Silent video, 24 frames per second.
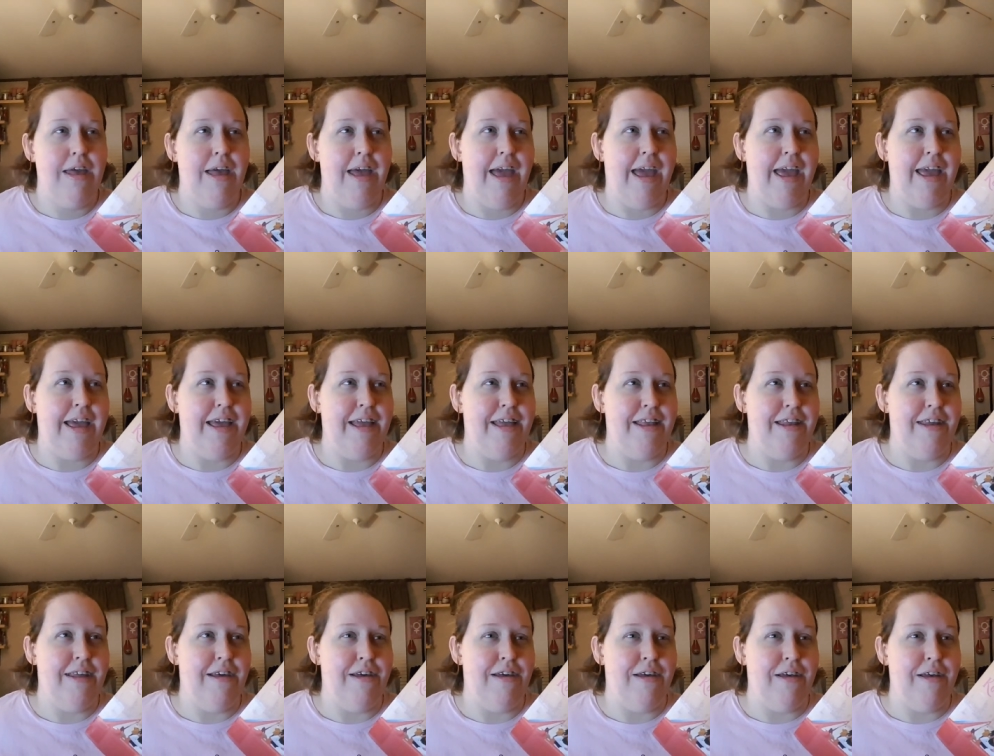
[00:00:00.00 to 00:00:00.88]

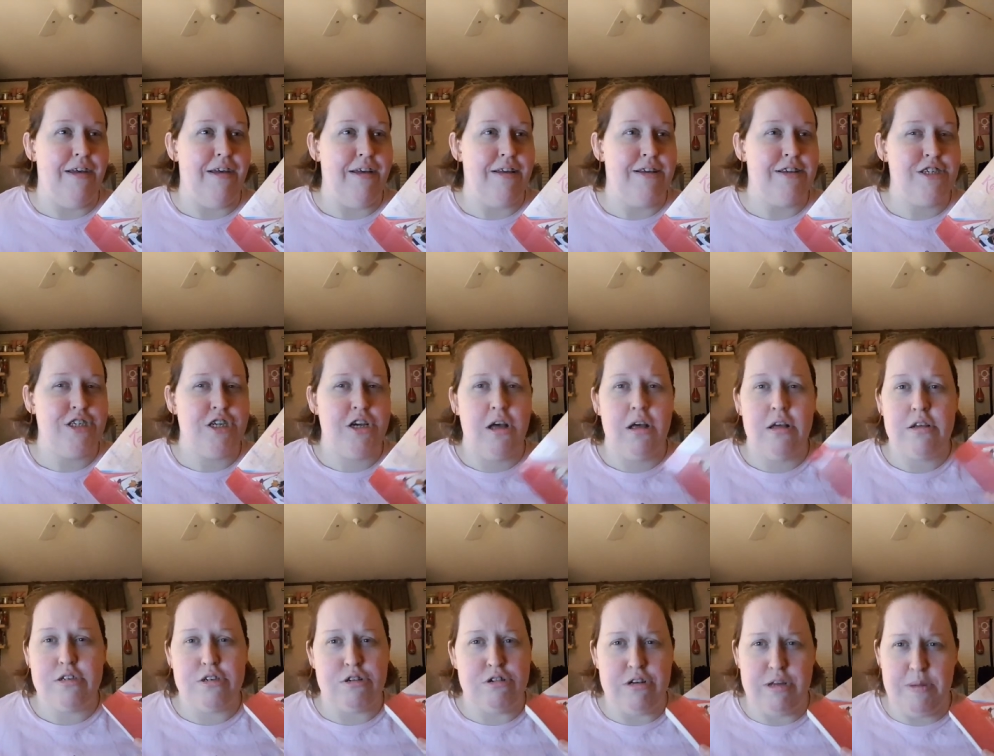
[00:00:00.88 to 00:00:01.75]
and uh she
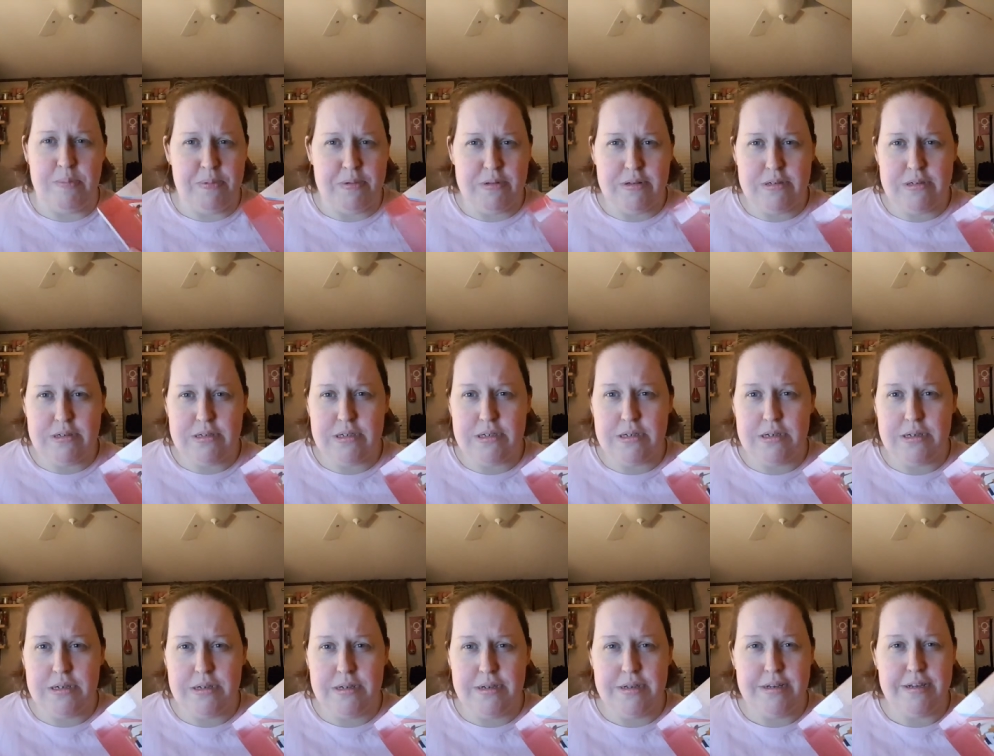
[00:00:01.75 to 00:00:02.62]
calls her nipples
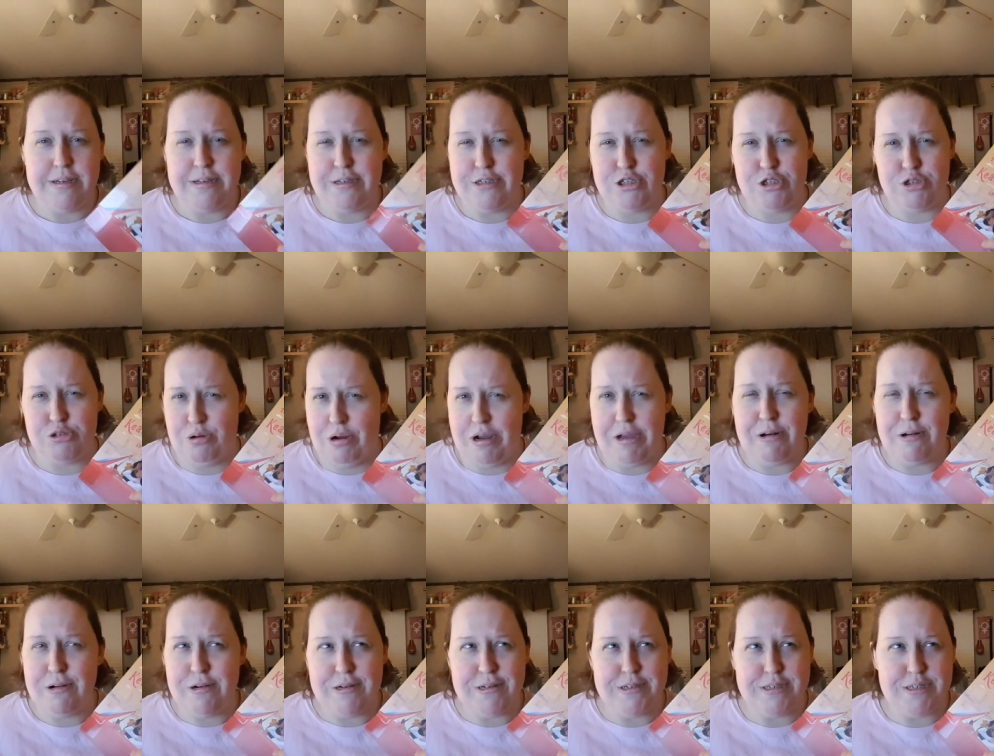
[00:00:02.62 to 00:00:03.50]

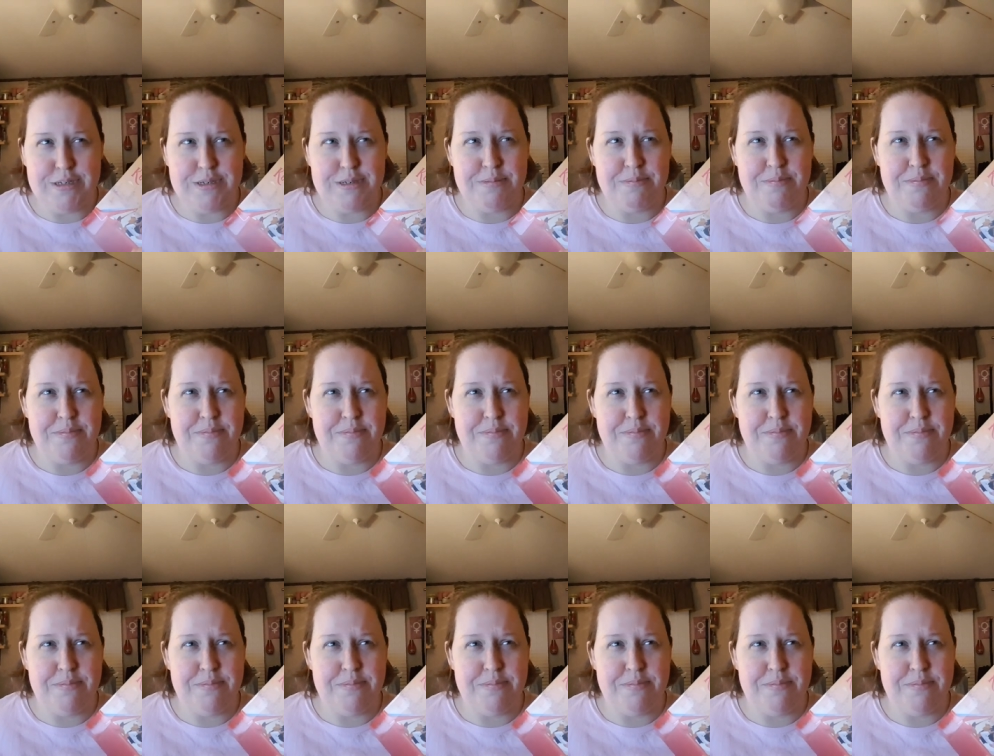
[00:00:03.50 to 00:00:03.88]
traitors